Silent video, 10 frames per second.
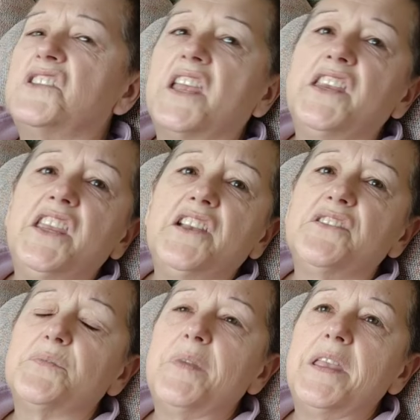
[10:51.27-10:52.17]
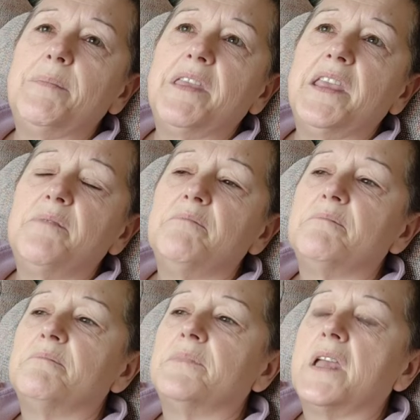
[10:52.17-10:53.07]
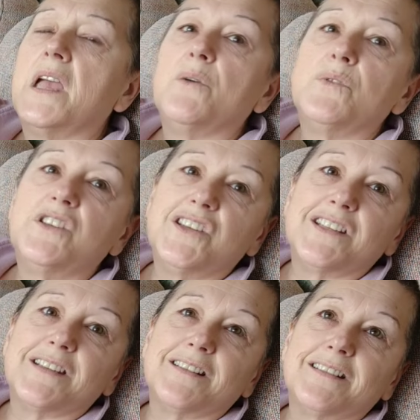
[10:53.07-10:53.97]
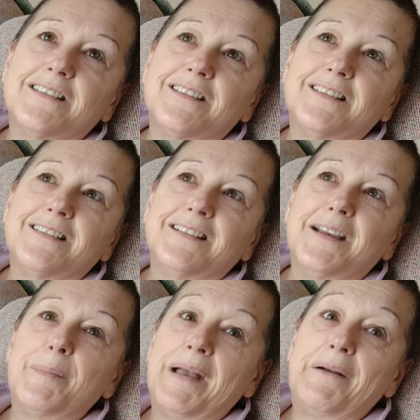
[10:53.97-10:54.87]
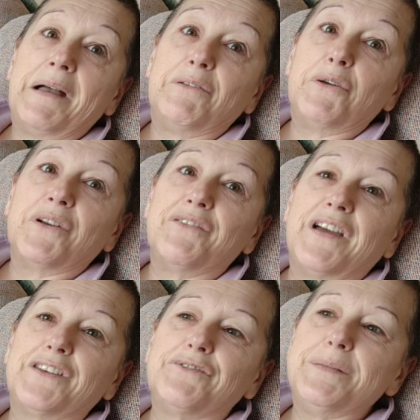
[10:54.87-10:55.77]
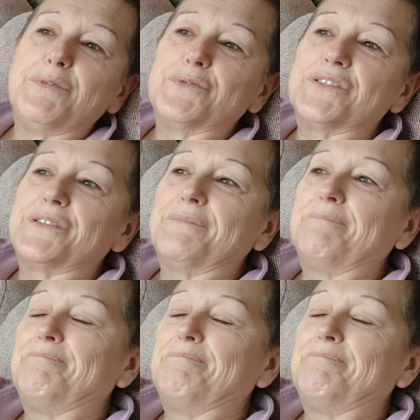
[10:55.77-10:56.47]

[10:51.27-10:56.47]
10 years maybe, which is about how long I've had reborns.